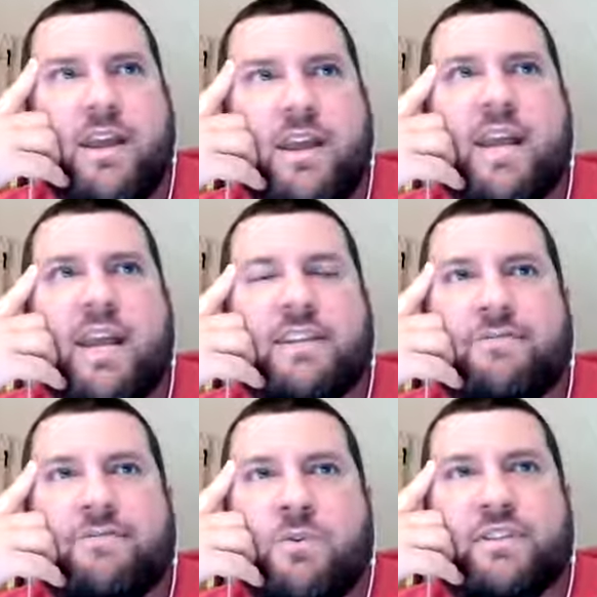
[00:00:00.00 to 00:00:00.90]
it's
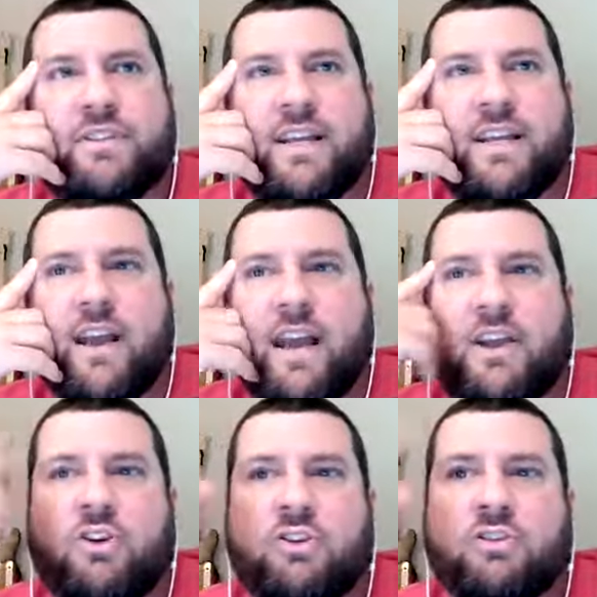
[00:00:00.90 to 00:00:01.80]
forcing a
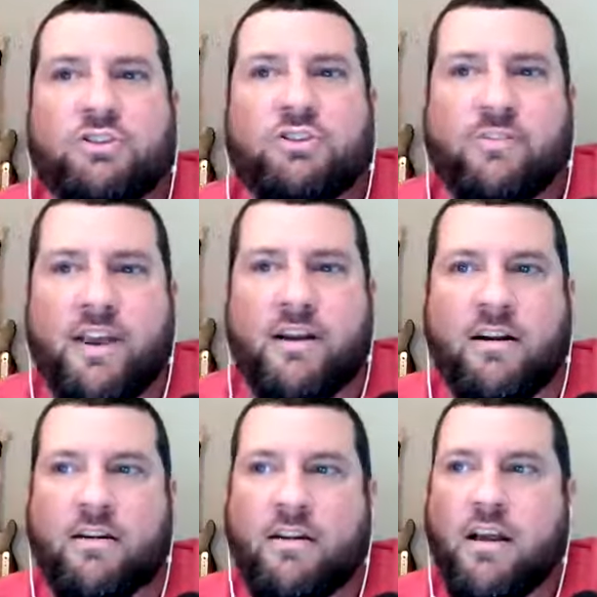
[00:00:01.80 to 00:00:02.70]
culture there
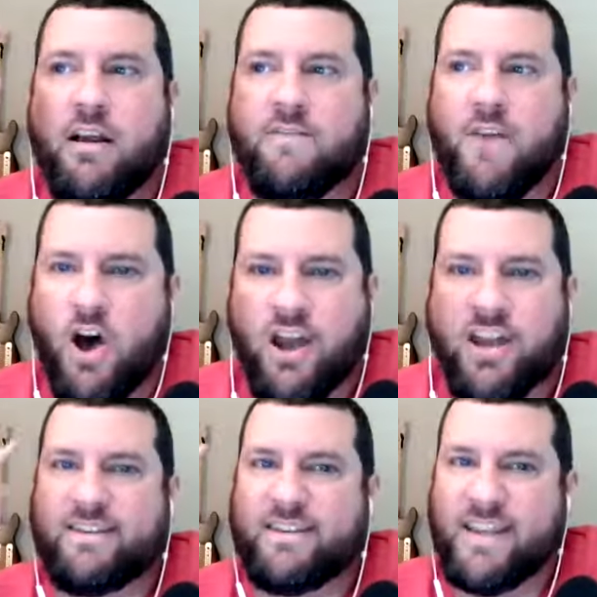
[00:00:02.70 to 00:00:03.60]
of
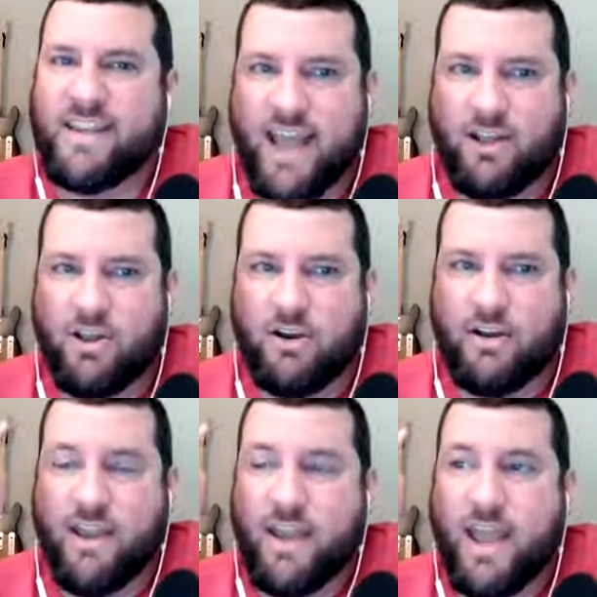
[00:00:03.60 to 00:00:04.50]
honest dialogue,
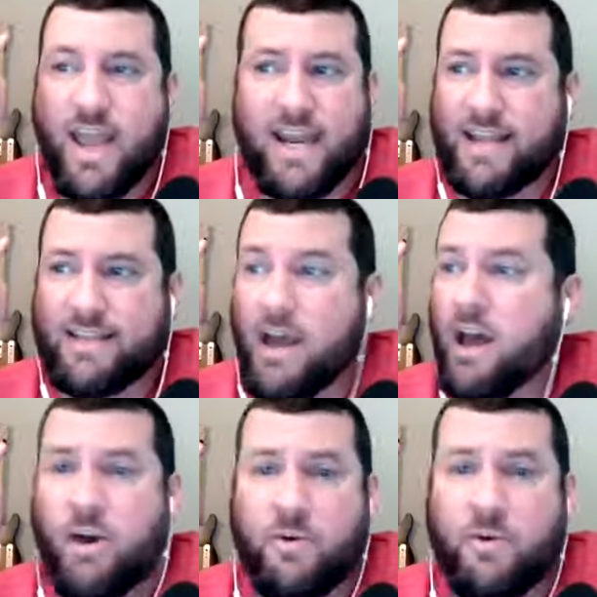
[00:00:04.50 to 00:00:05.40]
and it's not
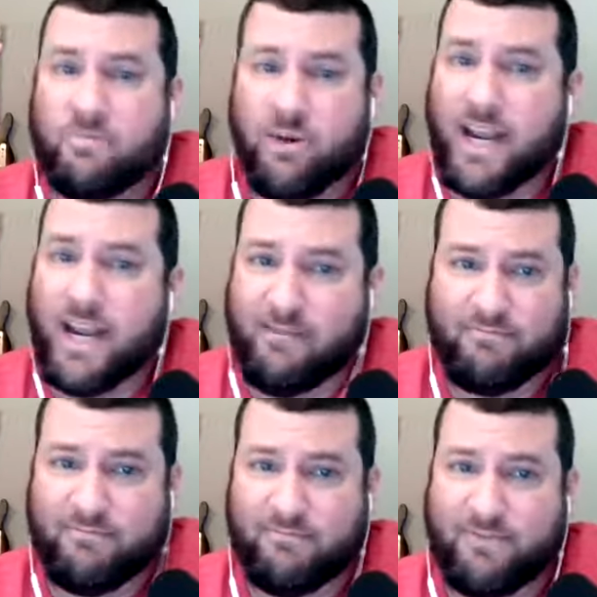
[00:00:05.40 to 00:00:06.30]
always pretty.
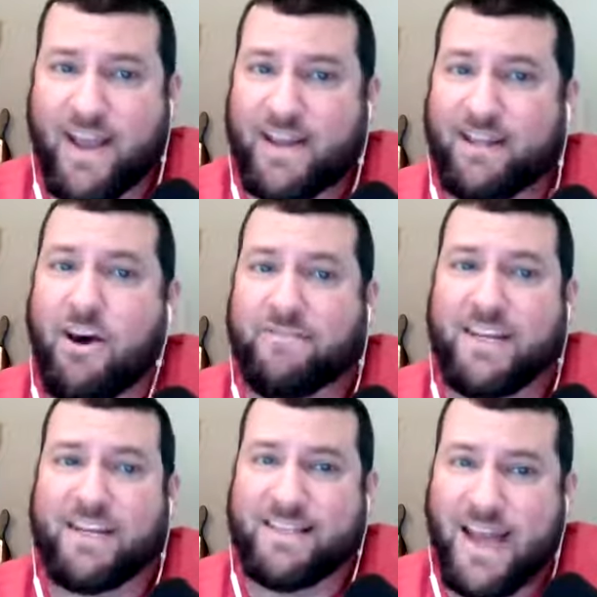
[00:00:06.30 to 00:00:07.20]
In fact, it
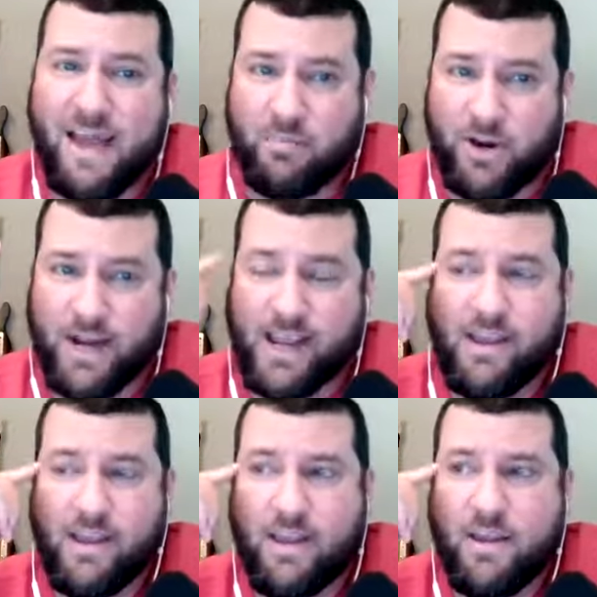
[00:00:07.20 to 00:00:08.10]
often is not pretty,
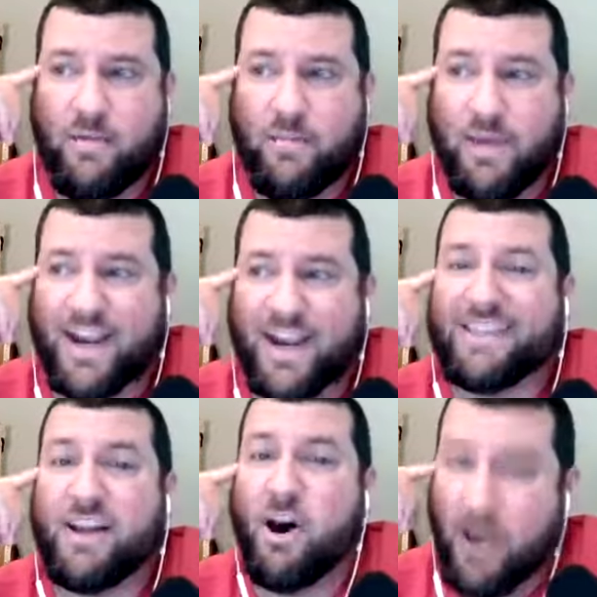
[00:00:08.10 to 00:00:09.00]
but it is
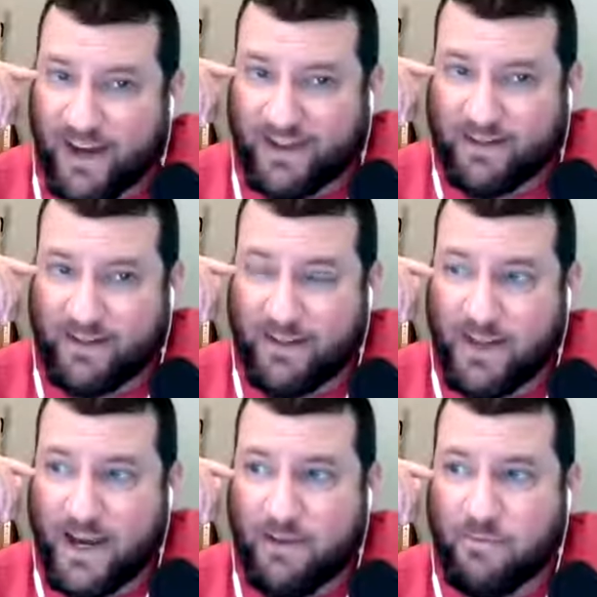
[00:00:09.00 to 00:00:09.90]
honest.
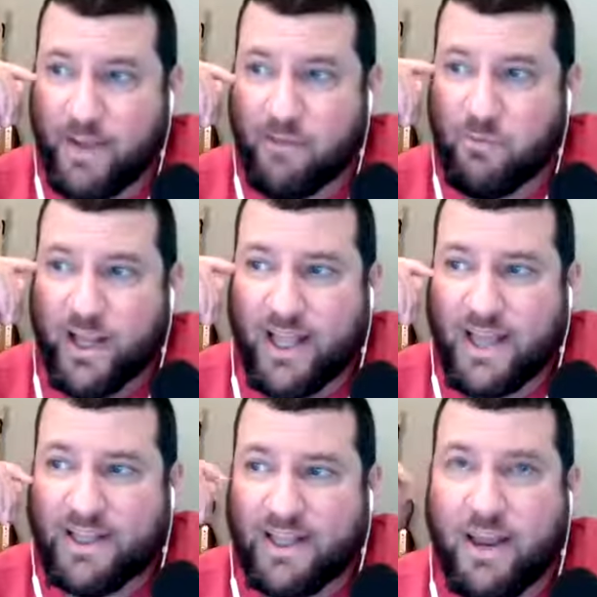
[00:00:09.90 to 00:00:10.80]
And I'm
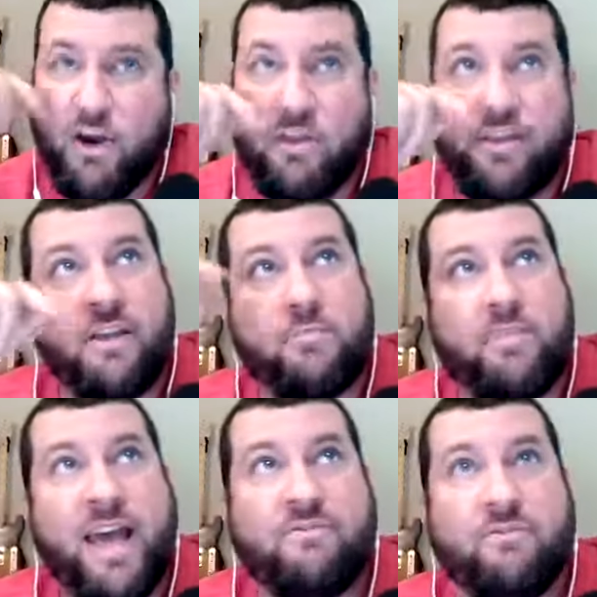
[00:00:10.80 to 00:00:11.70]
realizing that on the other
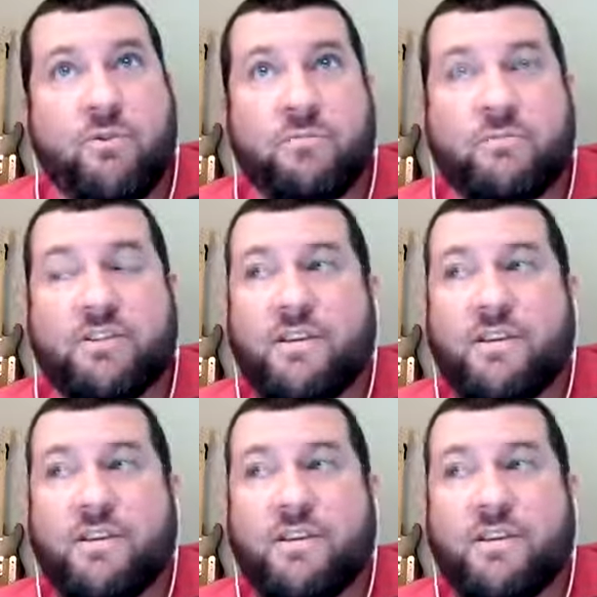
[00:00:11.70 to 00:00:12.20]
platforms,